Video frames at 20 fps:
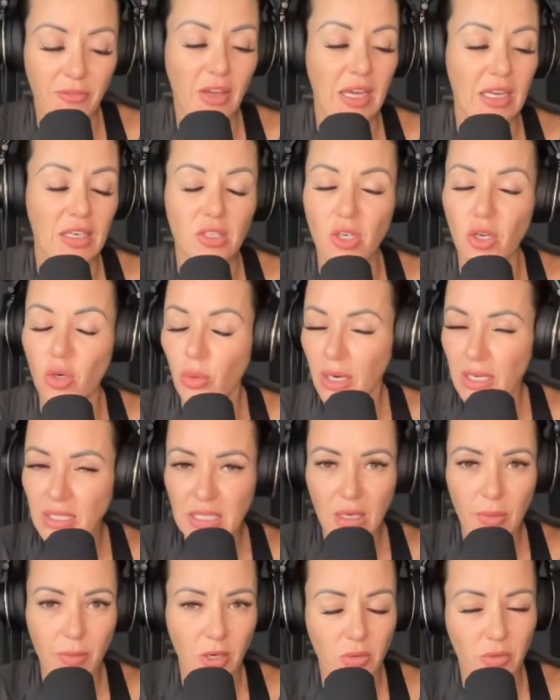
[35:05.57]
I had no
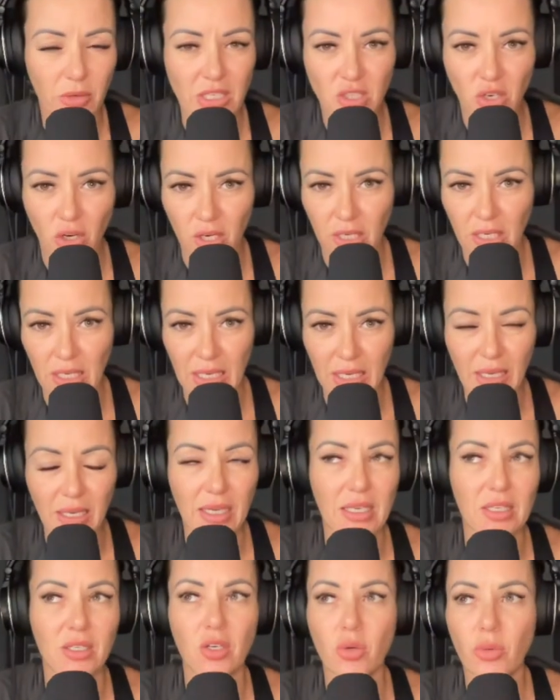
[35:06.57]
idea about retargeting. I
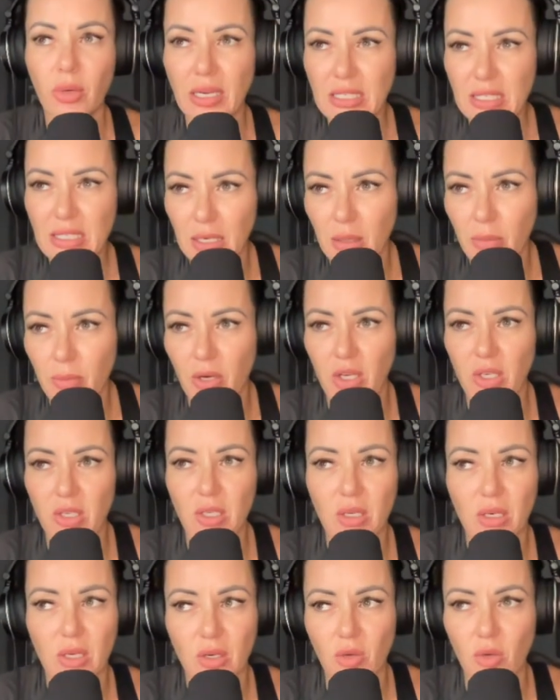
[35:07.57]
had no idea about,
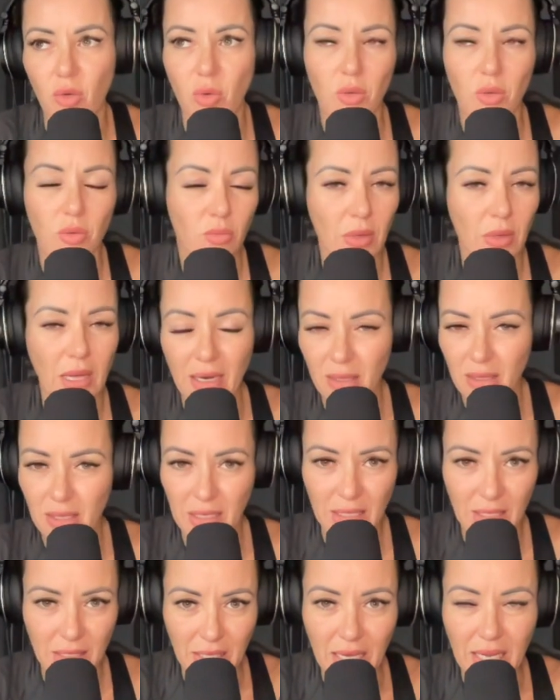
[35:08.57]
you know, anything
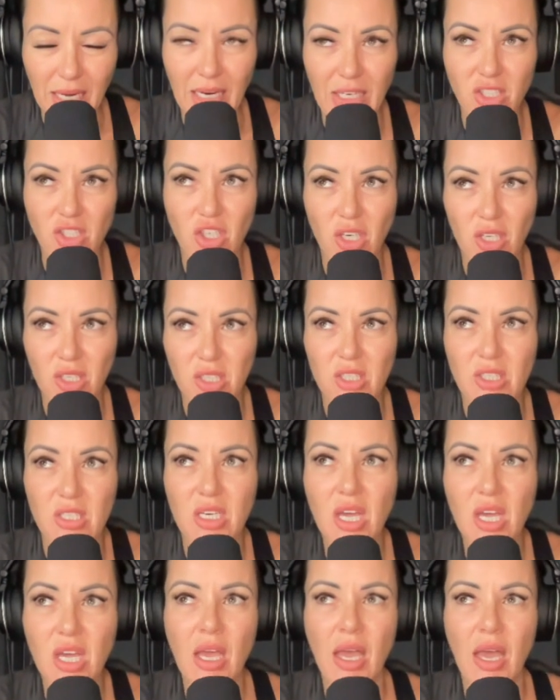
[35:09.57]
like that. I just,
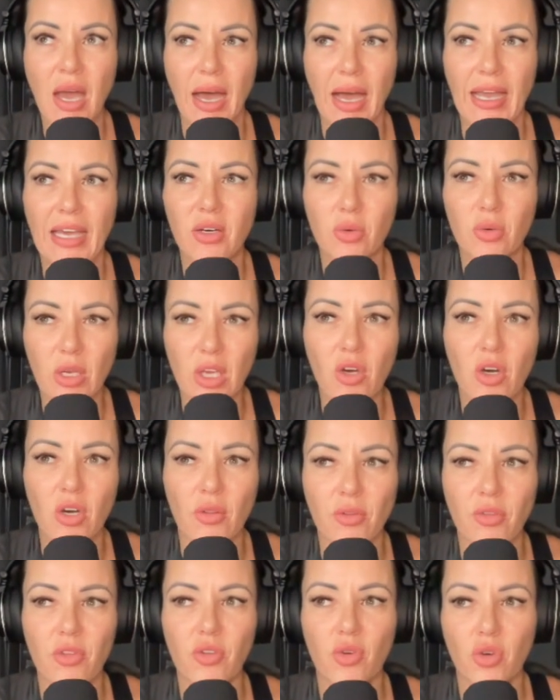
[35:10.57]
I had only gotten
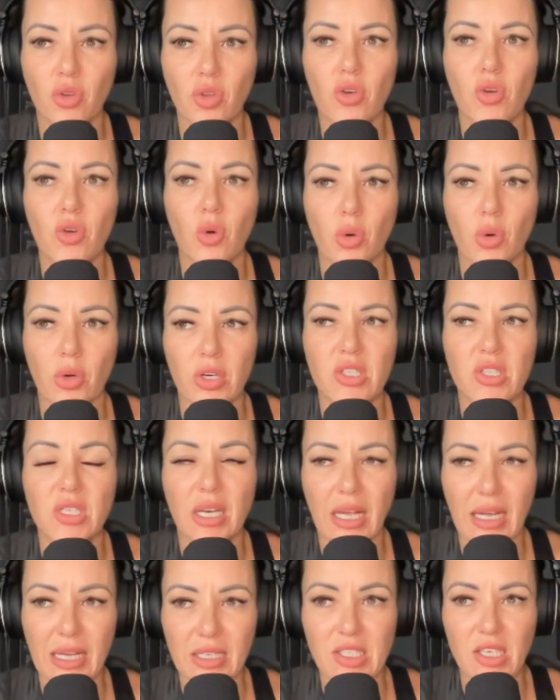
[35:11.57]
through the course that
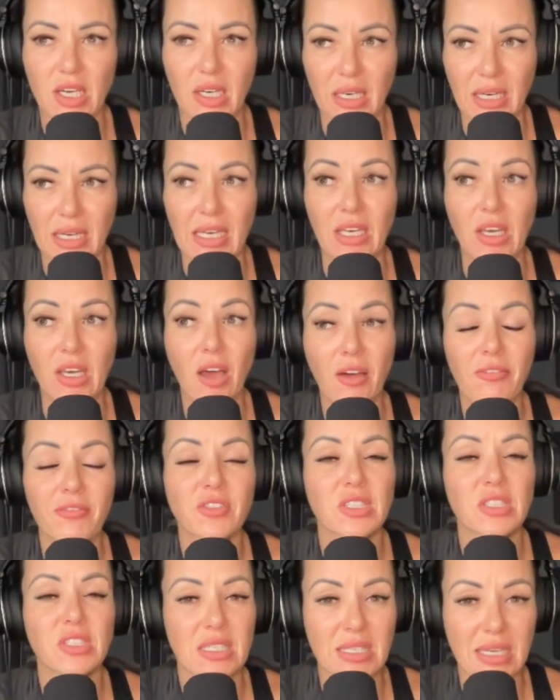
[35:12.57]
I had done enough
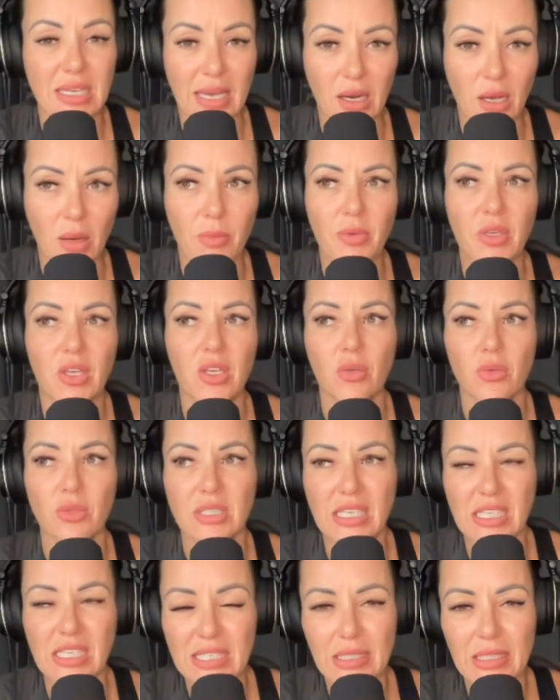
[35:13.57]
to set up, you know,
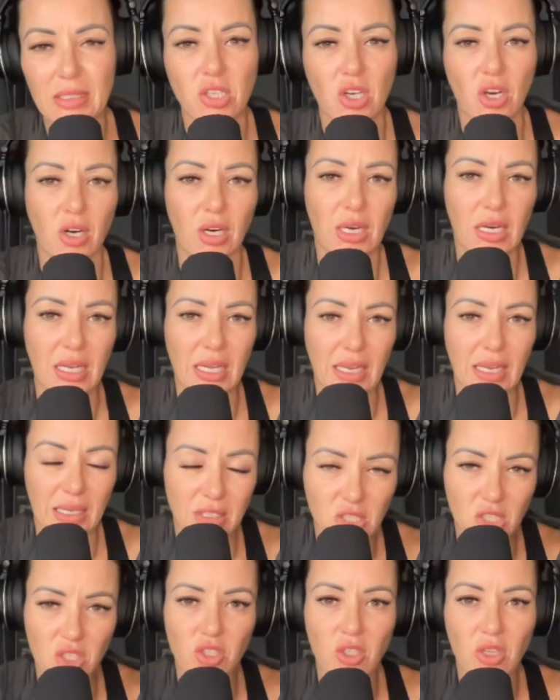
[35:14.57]
detailed targeting and
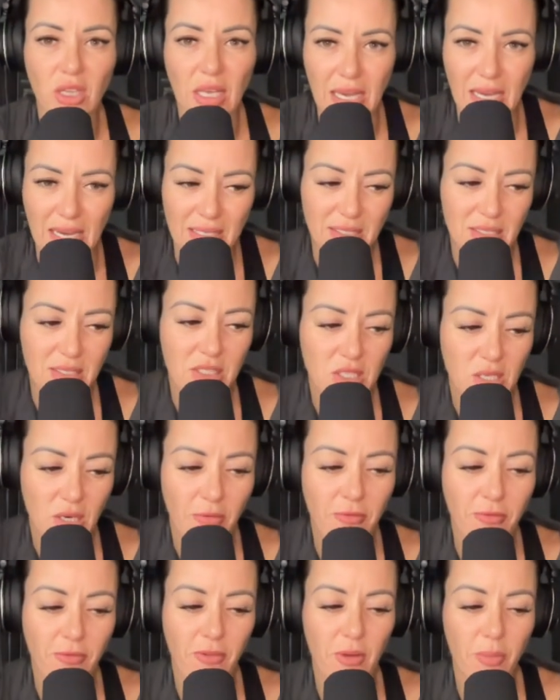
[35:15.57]
to do the ads and
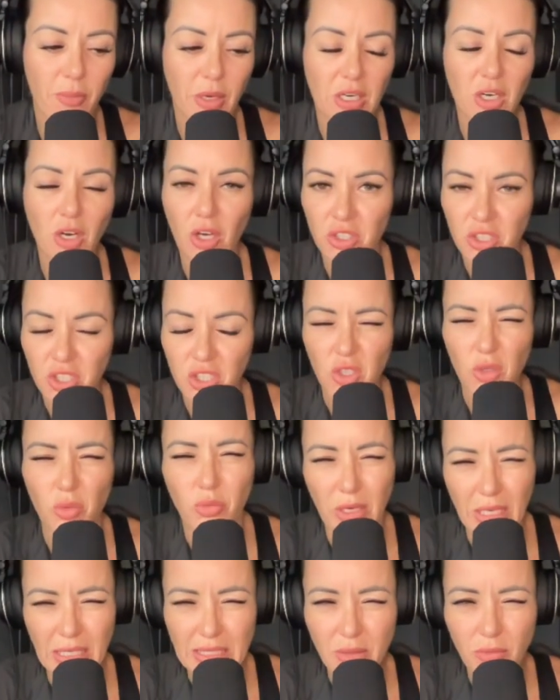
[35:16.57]
stuff, but not to do
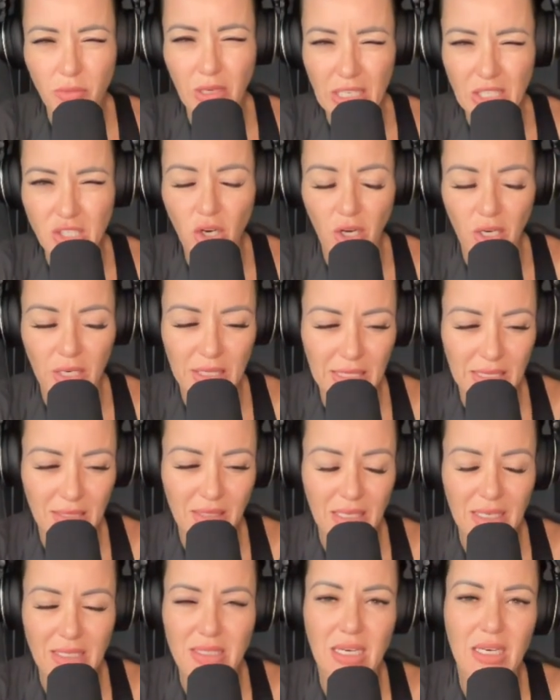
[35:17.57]
re retargeting and
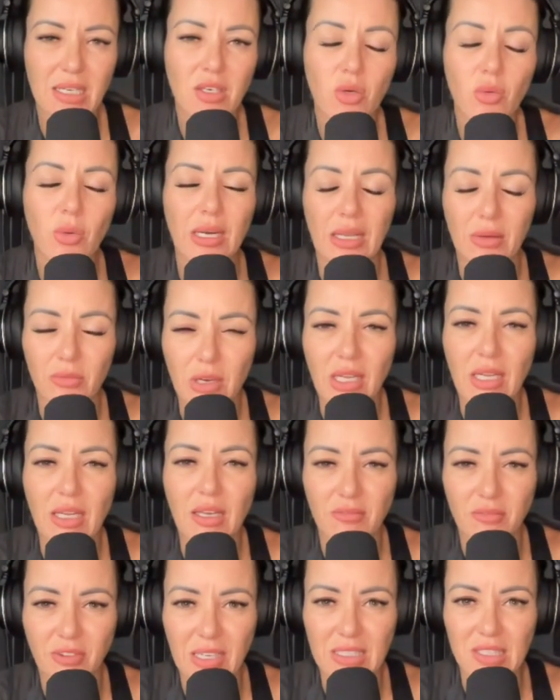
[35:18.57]
things. I didn't know any real
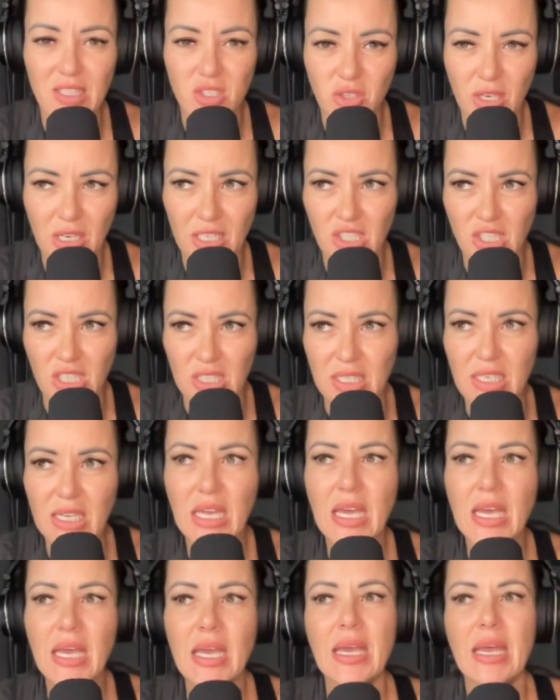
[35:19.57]
advanced strategies.
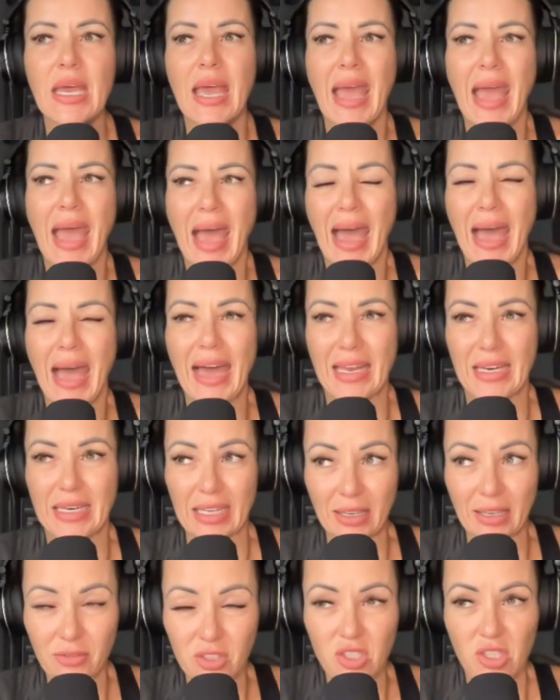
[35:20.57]
And
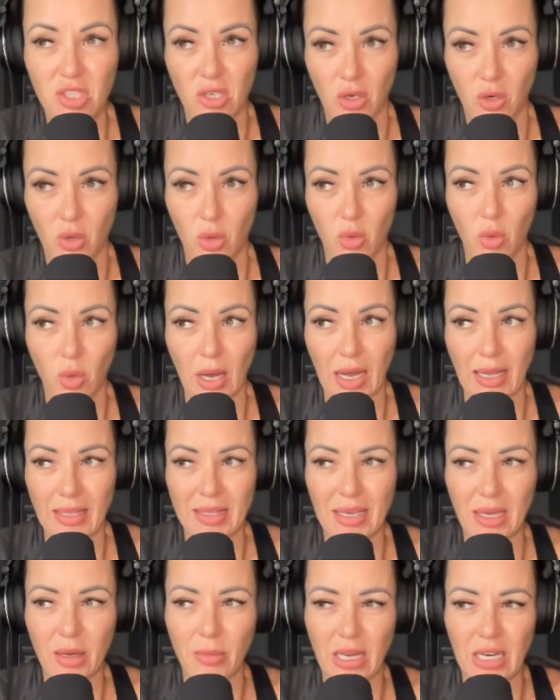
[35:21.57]
even so, I
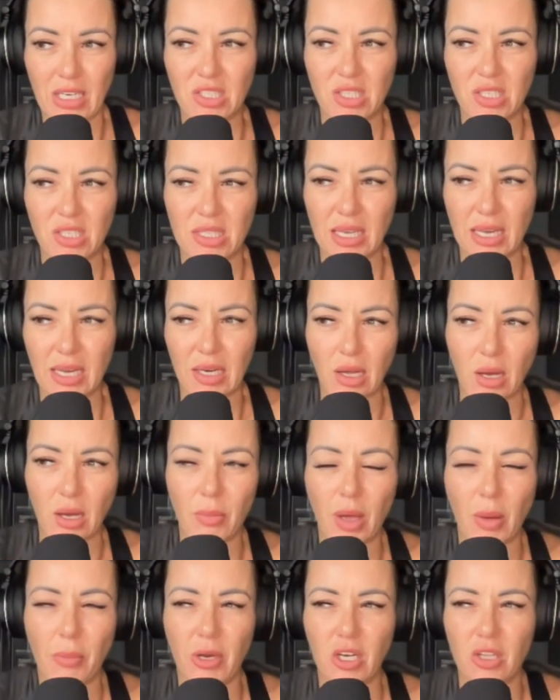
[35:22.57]
think I managed to sign up
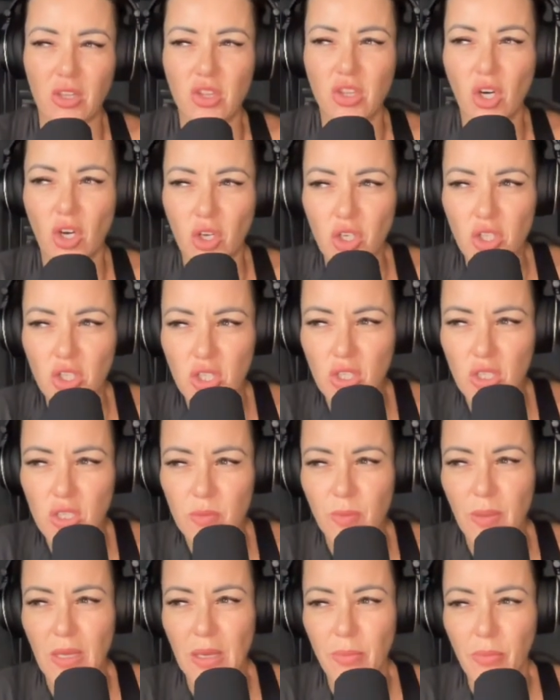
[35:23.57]
about a
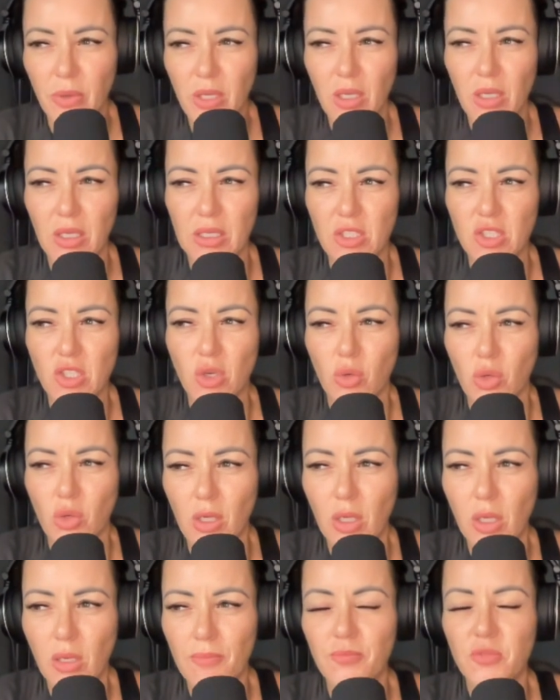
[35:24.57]
thousand people in
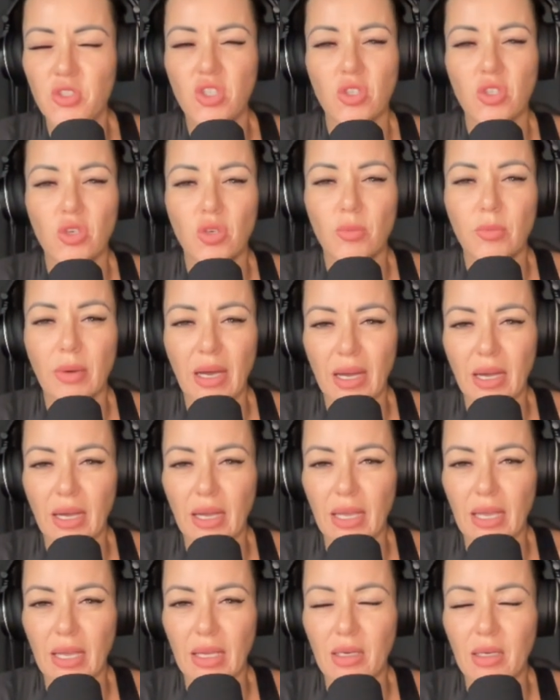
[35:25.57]
total to
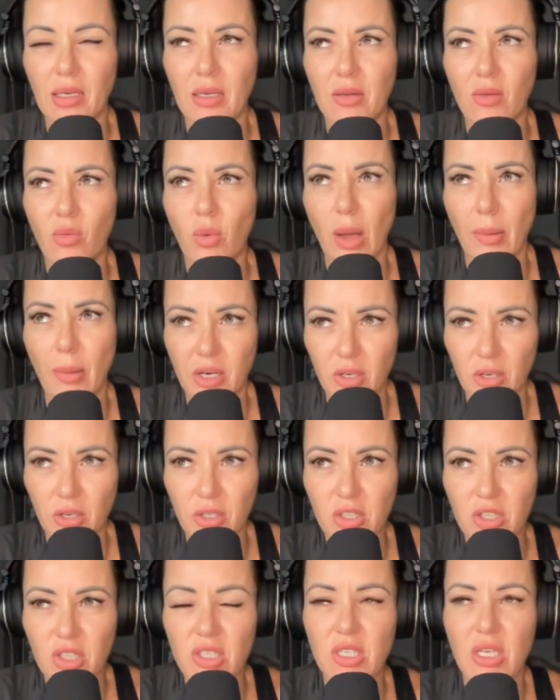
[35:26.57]
my
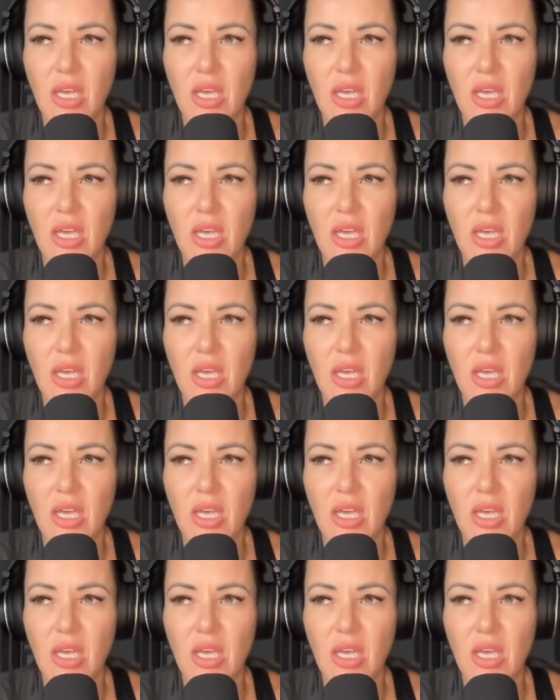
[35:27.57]
webinars.